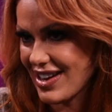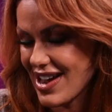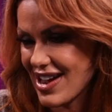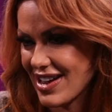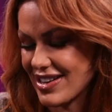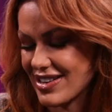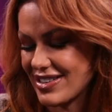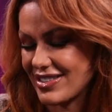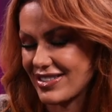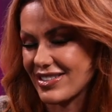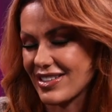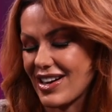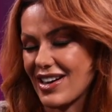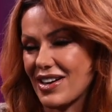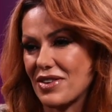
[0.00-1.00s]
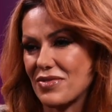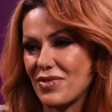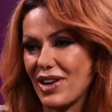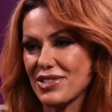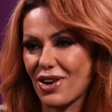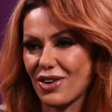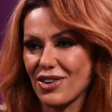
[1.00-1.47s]
And
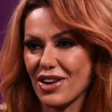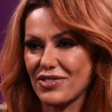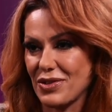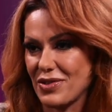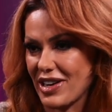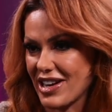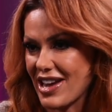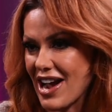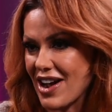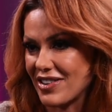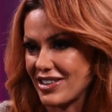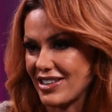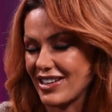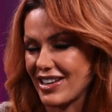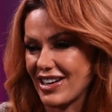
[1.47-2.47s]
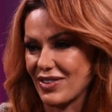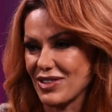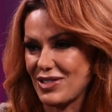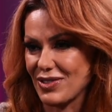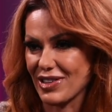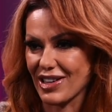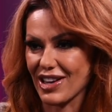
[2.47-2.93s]
I started off doing accounting, and I was
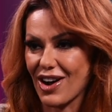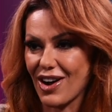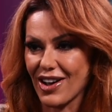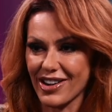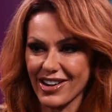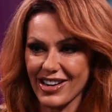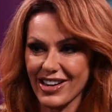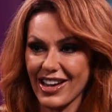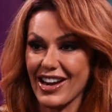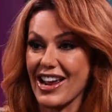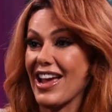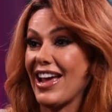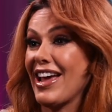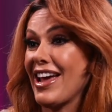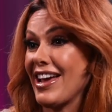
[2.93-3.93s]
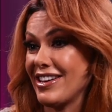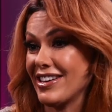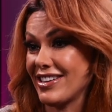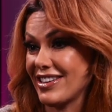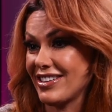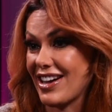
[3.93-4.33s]
doing like auditing, and I hated it.